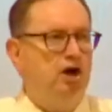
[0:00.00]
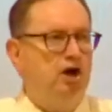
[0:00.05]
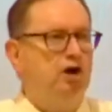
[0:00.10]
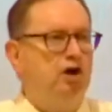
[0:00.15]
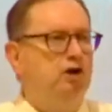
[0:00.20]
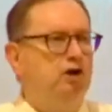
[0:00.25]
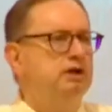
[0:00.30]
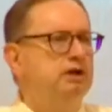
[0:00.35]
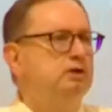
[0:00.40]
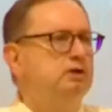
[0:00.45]

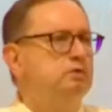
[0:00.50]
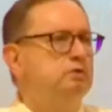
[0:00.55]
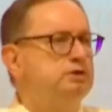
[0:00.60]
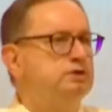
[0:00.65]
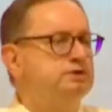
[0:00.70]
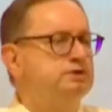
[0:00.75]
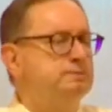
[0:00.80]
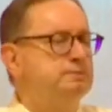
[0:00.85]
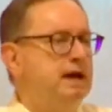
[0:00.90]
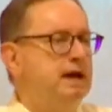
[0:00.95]
Earlier
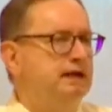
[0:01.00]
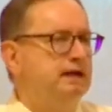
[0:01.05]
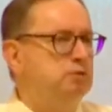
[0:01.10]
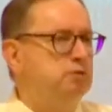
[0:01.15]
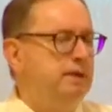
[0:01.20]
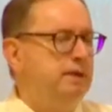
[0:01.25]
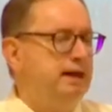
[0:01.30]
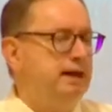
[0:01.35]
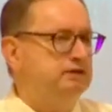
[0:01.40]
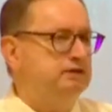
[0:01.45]
ones might
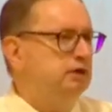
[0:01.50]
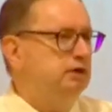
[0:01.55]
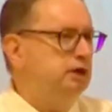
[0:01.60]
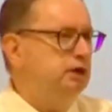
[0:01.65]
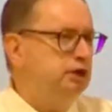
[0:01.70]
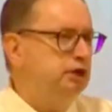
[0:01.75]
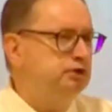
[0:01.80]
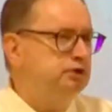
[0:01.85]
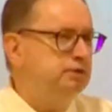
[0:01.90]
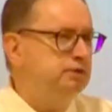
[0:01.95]
go back to
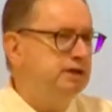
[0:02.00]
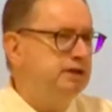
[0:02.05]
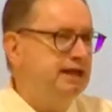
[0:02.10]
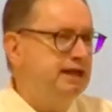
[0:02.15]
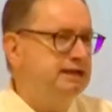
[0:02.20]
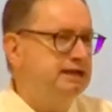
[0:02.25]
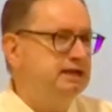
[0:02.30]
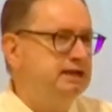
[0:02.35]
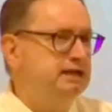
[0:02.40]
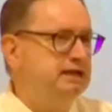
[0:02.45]
100
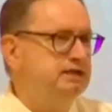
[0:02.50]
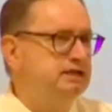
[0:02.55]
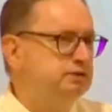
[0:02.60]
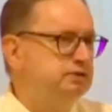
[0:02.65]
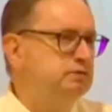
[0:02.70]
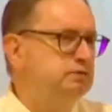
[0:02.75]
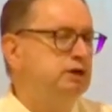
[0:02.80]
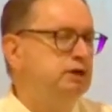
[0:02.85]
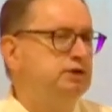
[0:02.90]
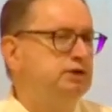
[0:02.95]
AD,
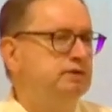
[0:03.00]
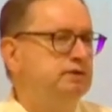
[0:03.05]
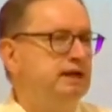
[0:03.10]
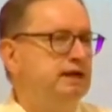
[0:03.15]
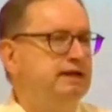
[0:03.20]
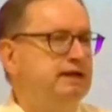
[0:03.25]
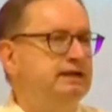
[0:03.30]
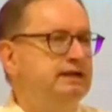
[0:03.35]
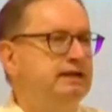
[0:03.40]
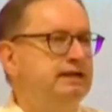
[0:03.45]

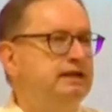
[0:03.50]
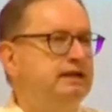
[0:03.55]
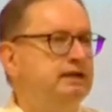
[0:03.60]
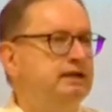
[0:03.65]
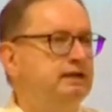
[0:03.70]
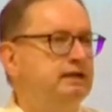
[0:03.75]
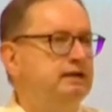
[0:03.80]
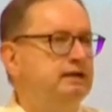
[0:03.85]
200 AD.